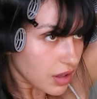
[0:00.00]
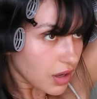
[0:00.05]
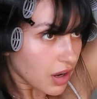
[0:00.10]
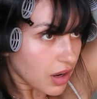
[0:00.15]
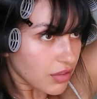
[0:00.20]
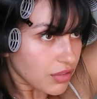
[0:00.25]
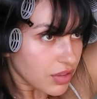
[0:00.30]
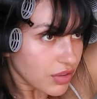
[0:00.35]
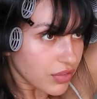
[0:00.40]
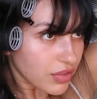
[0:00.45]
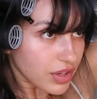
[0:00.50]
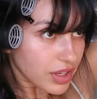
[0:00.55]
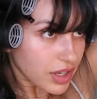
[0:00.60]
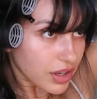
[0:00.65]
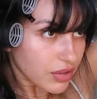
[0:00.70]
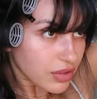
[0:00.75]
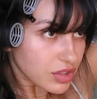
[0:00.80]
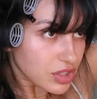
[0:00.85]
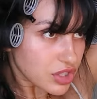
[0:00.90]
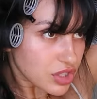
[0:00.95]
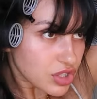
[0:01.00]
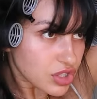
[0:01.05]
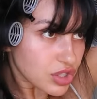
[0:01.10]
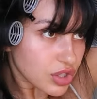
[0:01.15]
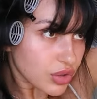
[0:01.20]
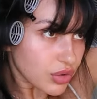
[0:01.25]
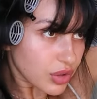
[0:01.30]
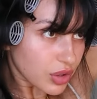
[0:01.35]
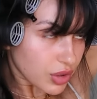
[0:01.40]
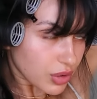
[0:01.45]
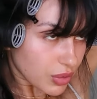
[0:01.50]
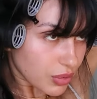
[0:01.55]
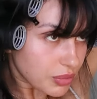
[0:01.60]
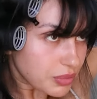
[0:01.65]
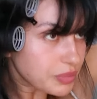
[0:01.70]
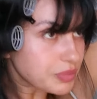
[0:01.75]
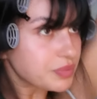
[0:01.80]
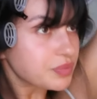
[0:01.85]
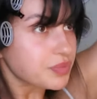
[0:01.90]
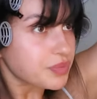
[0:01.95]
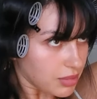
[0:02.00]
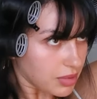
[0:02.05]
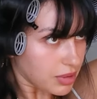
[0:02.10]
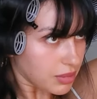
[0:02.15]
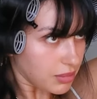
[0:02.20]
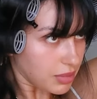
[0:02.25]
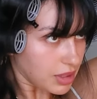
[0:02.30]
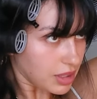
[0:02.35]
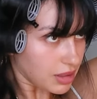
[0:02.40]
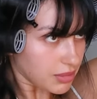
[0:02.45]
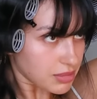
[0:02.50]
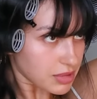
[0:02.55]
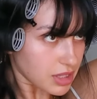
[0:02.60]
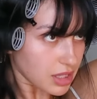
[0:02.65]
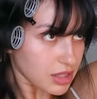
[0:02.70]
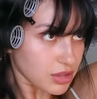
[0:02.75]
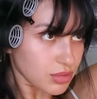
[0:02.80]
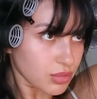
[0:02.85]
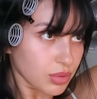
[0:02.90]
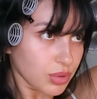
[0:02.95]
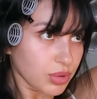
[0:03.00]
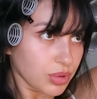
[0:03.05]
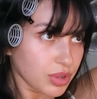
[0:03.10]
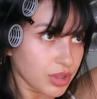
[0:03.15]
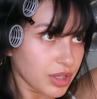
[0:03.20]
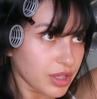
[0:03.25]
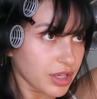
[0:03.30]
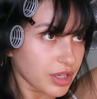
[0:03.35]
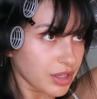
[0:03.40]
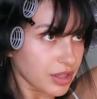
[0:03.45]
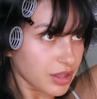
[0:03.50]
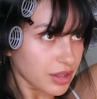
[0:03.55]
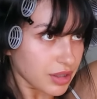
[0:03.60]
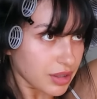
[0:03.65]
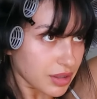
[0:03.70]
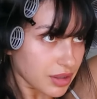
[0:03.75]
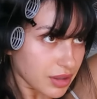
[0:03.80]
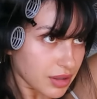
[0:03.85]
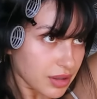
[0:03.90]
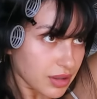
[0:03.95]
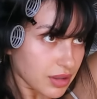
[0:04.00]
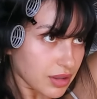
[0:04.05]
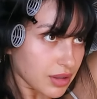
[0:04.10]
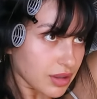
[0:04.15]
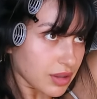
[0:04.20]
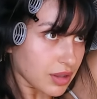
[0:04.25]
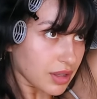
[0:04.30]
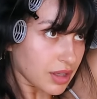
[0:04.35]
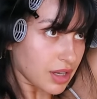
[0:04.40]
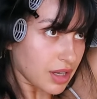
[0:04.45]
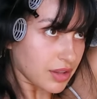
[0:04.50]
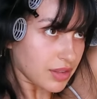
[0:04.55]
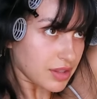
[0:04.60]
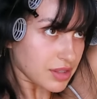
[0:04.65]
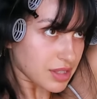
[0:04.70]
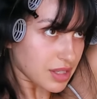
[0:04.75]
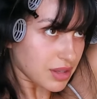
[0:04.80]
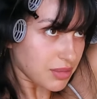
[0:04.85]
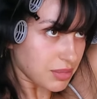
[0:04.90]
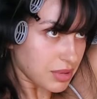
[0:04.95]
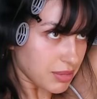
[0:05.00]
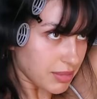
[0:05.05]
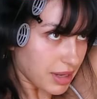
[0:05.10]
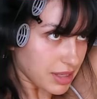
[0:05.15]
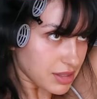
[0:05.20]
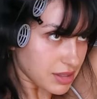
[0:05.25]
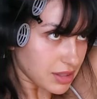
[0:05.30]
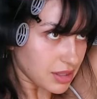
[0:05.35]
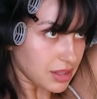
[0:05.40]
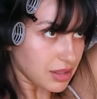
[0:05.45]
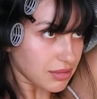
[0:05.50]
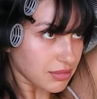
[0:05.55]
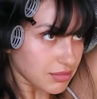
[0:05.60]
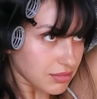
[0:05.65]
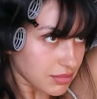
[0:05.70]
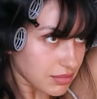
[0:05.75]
of the video and to show you. A medium-sized roller. And this can be messy.